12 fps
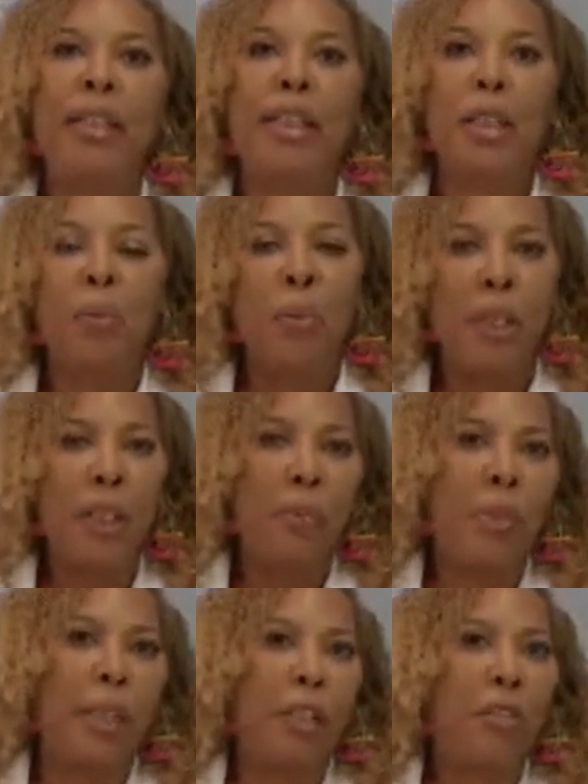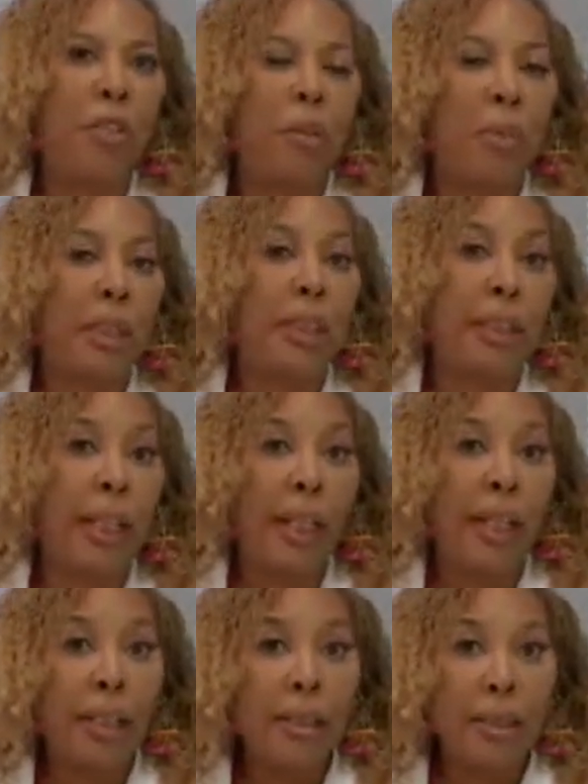someone that would give them a
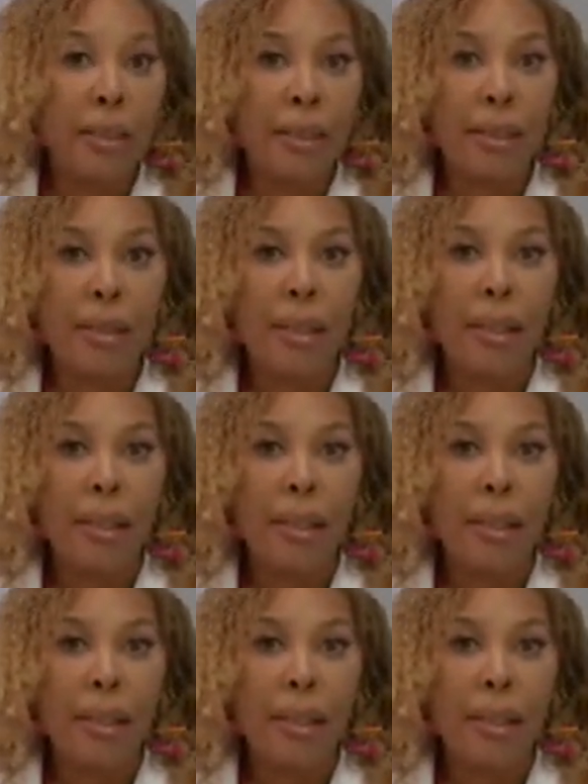chance